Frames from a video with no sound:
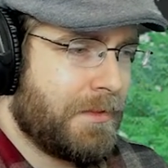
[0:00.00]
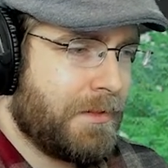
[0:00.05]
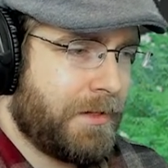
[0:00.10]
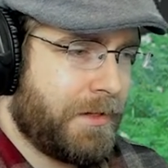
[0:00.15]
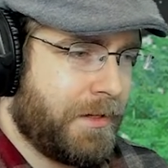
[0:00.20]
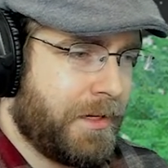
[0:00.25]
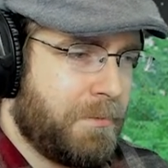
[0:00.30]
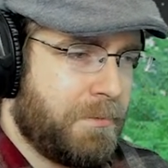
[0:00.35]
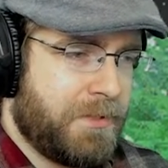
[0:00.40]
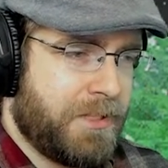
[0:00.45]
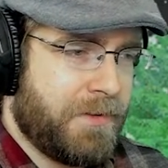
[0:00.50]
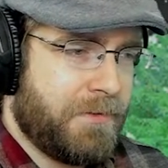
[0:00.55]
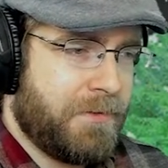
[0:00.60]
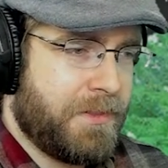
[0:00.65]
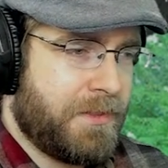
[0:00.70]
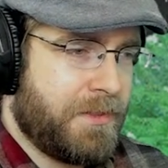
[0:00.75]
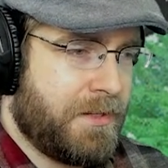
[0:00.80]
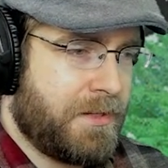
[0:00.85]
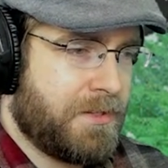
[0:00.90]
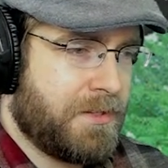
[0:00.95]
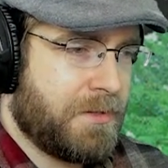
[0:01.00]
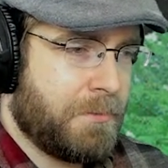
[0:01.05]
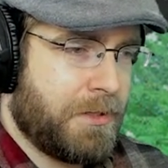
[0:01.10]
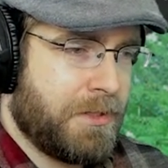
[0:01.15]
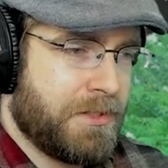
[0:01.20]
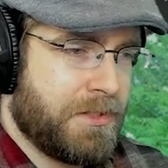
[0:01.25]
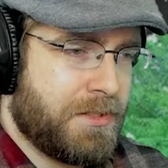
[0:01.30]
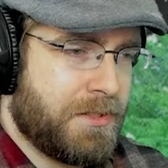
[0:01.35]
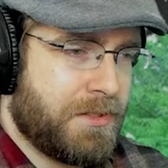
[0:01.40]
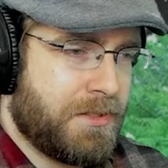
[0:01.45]
I can't believe that there's a
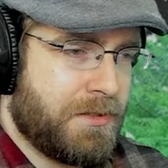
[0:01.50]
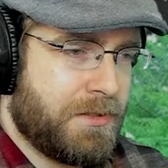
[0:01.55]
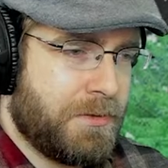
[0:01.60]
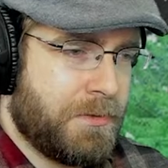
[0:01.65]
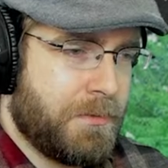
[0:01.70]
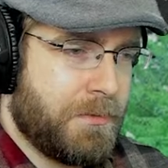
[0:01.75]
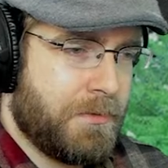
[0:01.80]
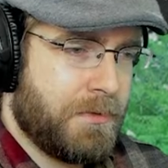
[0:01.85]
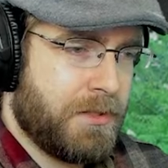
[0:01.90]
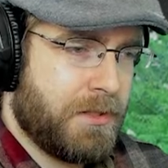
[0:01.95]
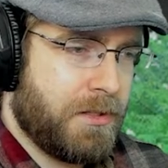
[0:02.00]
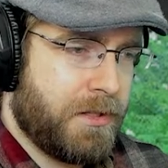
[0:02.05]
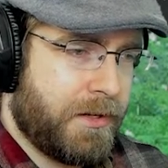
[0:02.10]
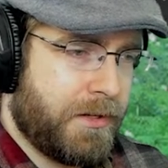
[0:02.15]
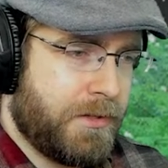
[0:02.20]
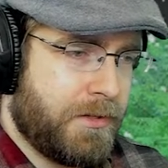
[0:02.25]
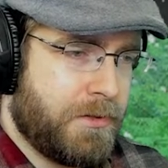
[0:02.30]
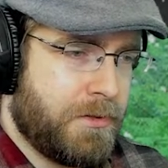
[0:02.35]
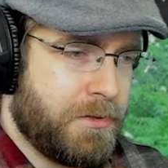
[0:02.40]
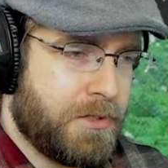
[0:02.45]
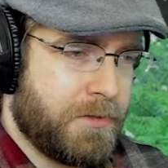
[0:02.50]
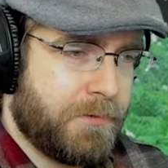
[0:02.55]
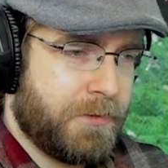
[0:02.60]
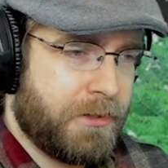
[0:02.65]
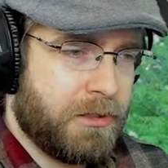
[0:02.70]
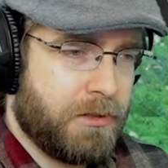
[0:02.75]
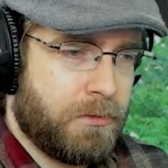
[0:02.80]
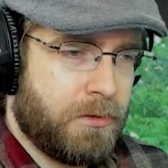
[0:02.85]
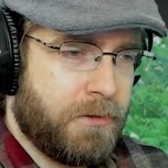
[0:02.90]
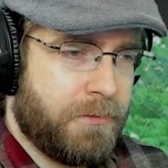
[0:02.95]
monster who's a
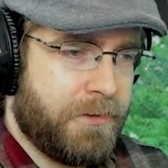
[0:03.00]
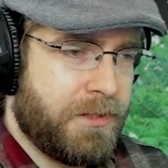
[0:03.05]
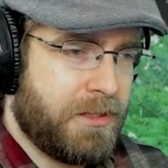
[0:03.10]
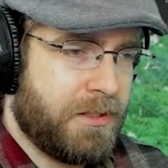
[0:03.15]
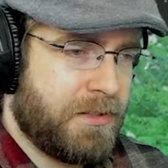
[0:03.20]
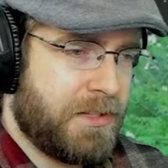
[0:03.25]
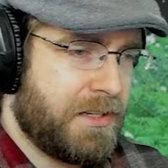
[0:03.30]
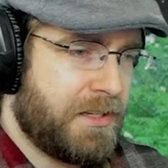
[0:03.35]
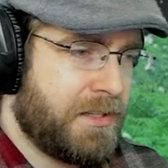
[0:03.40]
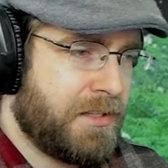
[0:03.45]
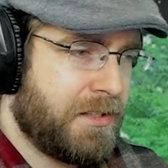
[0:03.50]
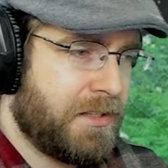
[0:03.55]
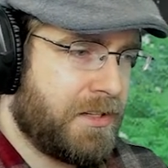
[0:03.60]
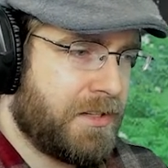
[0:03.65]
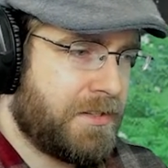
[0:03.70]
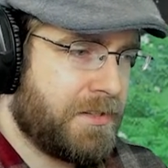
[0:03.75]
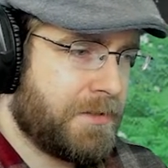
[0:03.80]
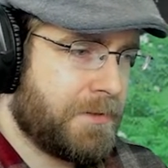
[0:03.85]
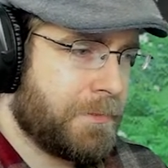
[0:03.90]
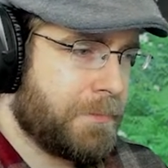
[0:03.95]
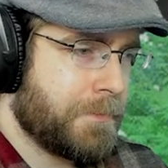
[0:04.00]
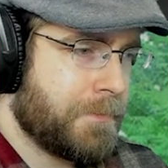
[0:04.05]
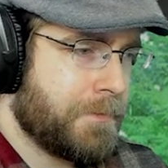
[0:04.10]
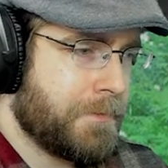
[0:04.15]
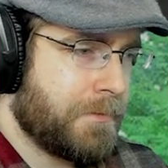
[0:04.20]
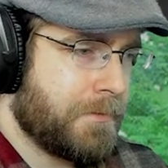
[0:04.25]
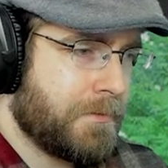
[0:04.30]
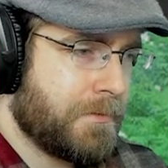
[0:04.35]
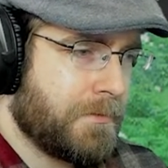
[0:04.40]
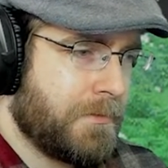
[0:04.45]
follower of Ilias.
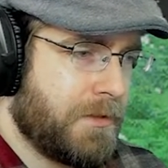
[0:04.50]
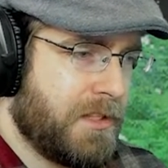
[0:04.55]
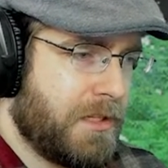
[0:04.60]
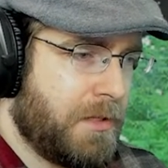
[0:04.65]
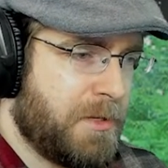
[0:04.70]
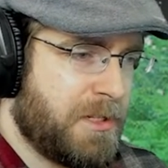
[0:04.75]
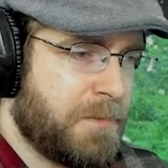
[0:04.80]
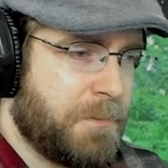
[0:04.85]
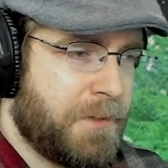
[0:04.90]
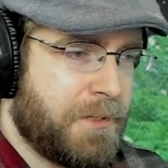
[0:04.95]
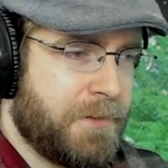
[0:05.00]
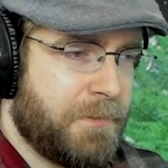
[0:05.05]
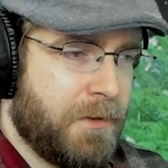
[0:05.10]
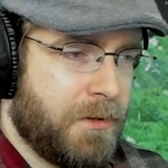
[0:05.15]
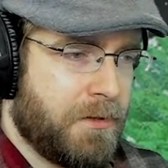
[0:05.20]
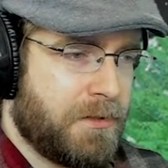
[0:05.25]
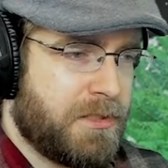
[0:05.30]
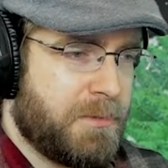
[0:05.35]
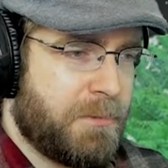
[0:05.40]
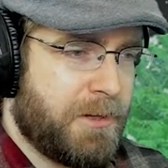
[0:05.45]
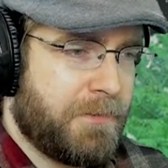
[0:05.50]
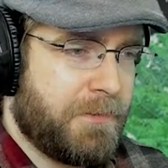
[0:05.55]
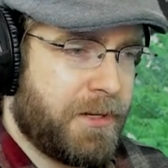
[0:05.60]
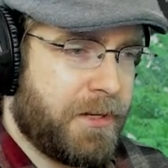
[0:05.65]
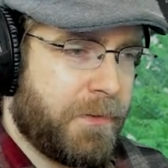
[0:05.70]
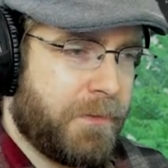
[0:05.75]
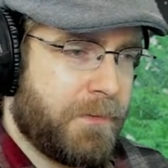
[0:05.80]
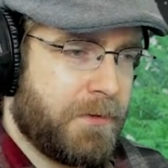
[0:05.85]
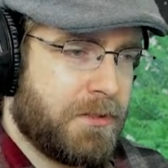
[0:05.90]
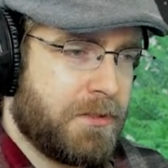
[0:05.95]
It must be difficult to be
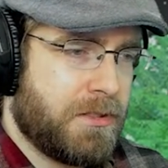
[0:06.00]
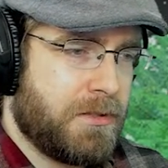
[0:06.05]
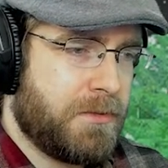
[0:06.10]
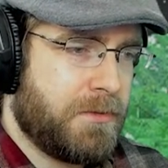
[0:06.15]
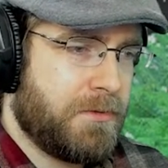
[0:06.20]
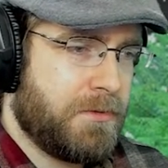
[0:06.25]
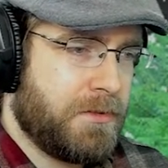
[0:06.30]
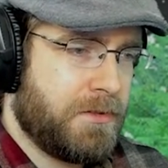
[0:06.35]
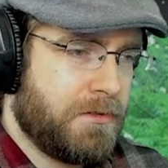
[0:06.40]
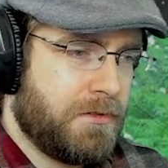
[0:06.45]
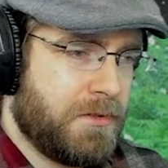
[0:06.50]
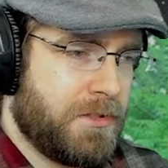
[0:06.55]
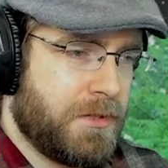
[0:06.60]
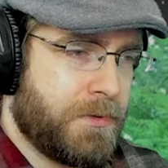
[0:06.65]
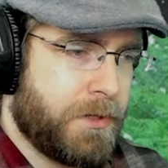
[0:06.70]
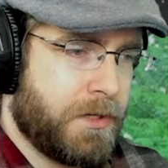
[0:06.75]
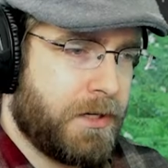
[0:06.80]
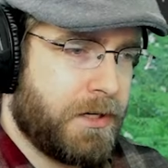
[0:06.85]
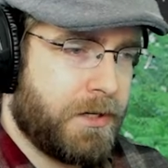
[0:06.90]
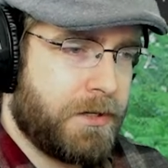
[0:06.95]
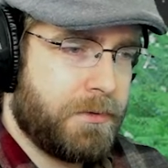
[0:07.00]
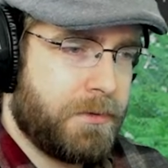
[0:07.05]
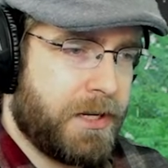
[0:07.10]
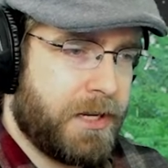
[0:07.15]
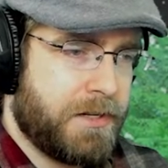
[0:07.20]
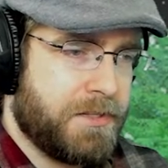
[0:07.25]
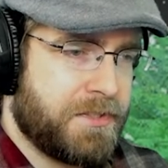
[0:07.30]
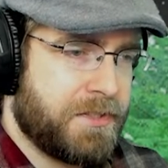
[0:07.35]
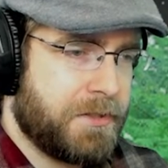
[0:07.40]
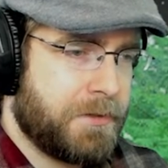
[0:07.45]
faithful to a god who
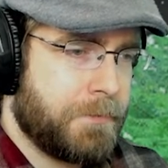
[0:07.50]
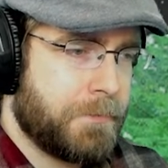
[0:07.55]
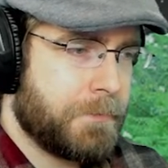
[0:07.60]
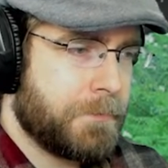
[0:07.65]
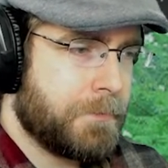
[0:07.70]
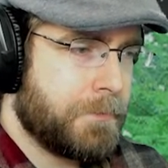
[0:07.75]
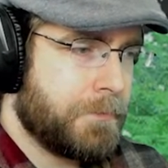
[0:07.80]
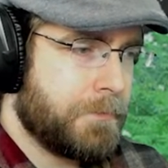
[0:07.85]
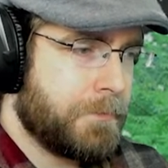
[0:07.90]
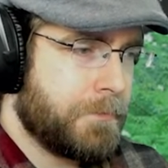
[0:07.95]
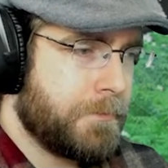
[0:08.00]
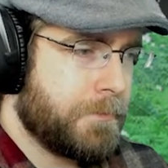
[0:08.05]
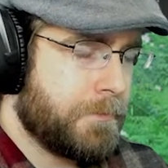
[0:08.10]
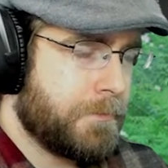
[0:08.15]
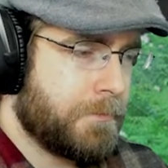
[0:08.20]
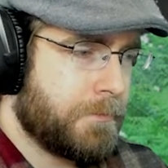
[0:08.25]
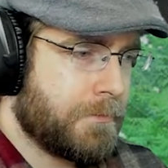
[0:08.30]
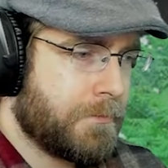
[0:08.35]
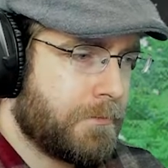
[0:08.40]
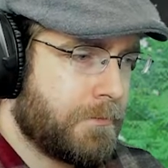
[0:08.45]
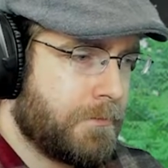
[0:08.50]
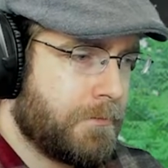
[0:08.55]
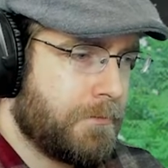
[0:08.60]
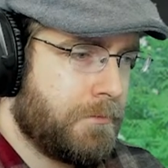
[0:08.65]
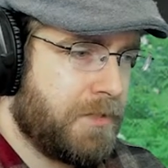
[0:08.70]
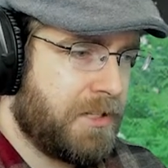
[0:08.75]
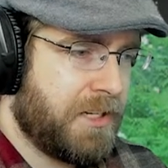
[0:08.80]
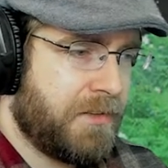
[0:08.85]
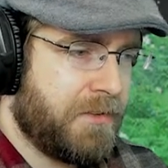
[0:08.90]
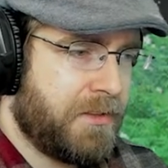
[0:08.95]
hates you.
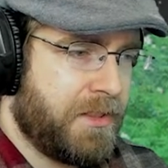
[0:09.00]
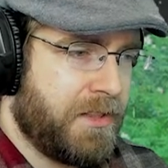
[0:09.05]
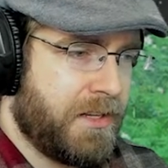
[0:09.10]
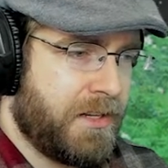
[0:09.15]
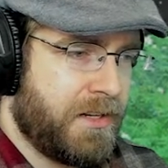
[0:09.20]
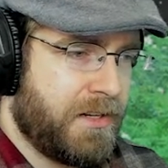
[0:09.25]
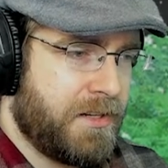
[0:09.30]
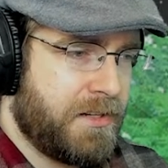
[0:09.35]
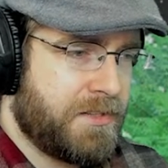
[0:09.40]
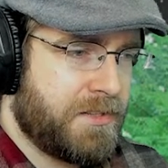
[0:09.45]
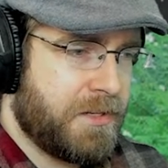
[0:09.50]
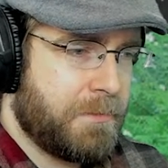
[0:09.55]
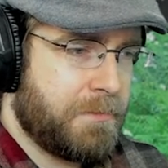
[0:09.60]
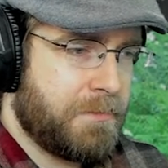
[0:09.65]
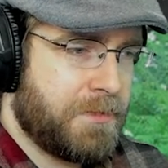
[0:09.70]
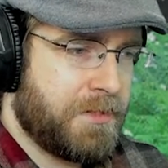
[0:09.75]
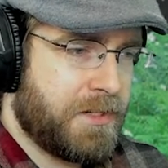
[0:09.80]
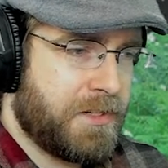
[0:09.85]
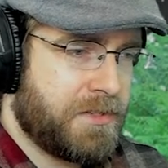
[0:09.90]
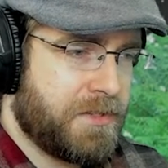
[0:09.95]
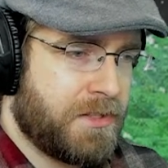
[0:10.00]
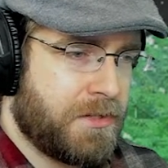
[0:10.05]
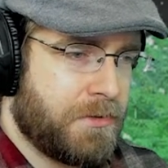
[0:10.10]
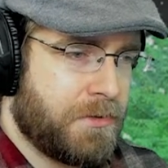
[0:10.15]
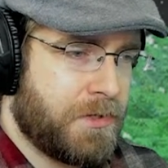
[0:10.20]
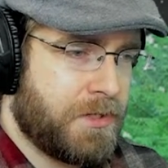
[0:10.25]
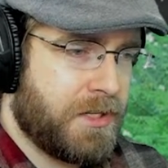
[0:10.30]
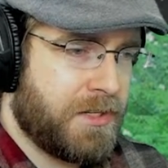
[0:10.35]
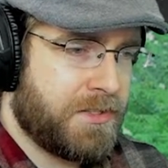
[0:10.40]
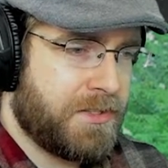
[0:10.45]
But even then, it seems as though
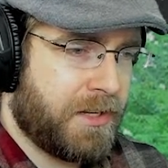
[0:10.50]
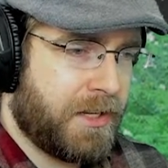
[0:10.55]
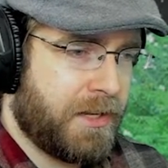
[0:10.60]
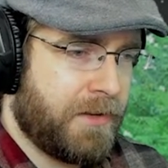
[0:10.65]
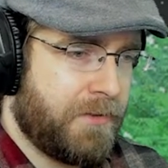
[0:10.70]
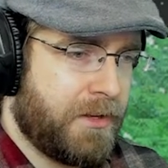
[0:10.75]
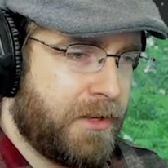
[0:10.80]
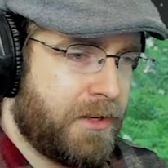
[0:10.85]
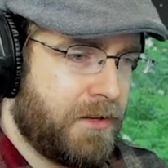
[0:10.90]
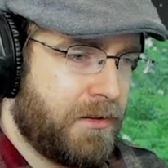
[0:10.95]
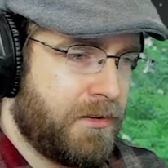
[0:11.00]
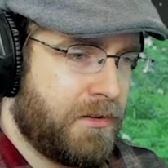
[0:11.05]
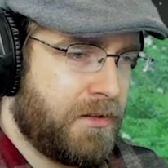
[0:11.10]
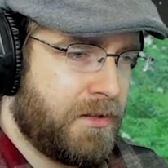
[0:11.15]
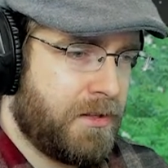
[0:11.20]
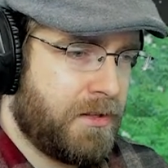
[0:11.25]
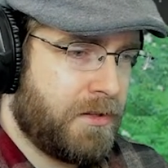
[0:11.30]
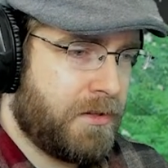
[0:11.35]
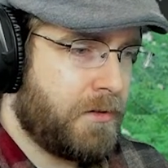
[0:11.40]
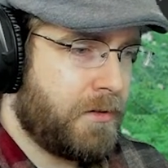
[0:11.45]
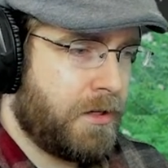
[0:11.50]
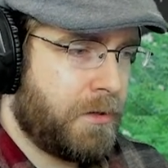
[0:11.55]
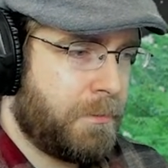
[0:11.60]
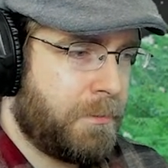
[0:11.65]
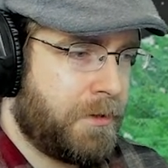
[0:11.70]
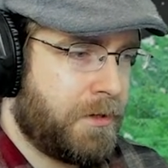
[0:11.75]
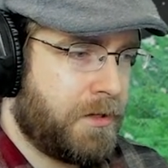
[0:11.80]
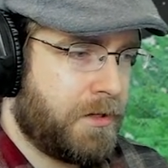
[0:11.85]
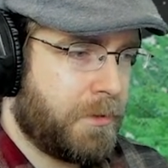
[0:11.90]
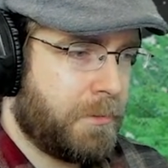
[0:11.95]
she isn't giving
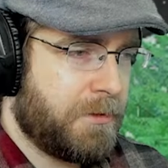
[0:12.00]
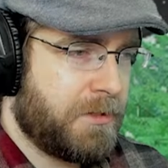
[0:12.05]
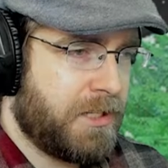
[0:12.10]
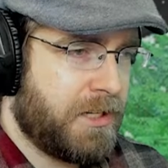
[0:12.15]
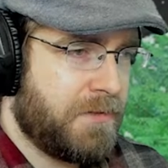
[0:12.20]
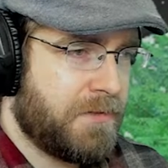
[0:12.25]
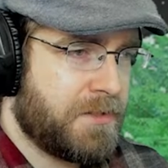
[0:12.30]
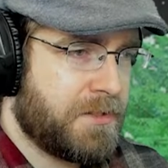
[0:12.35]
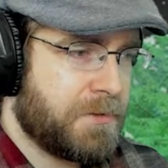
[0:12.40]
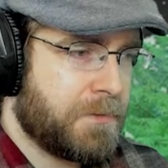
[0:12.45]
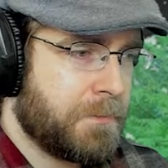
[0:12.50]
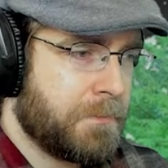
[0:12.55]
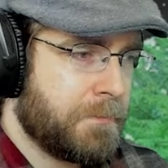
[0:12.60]
up in her beliefs.